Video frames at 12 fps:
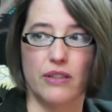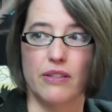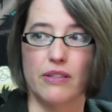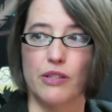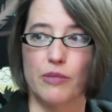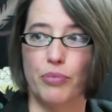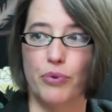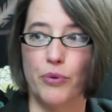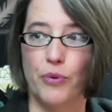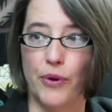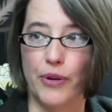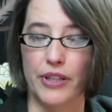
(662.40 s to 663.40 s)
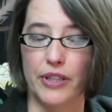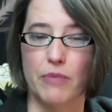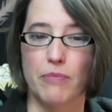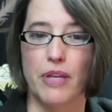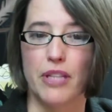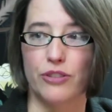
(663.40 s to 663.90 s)
the support, the
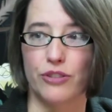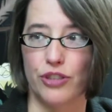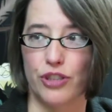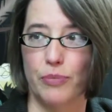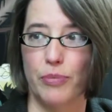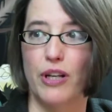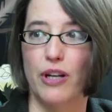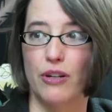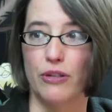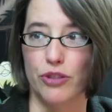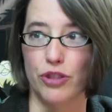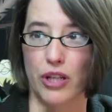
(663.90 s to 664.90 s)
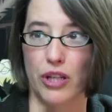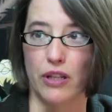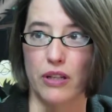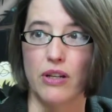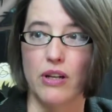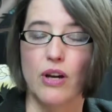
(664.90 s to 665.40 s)
mentorship and
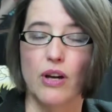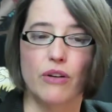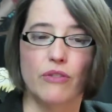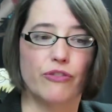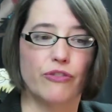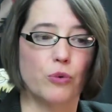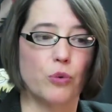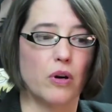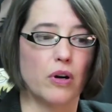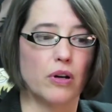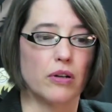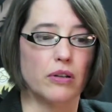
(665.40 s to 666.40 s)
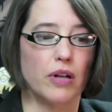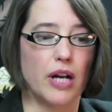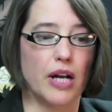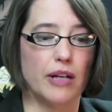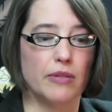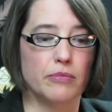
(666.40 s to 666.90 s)
coaching for
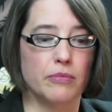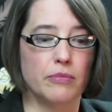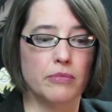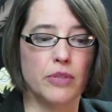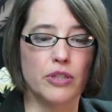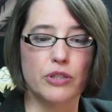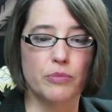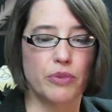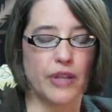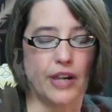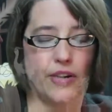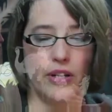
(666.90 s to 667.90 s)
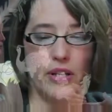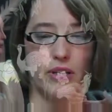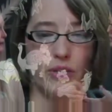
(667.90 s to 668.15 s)
multiple areas,